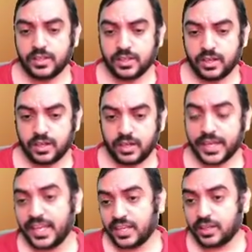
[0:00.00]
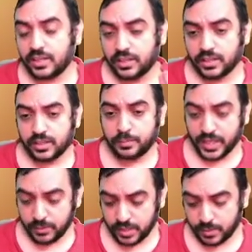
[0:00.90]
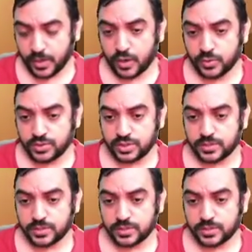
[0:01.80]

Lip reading: Again, premium amount,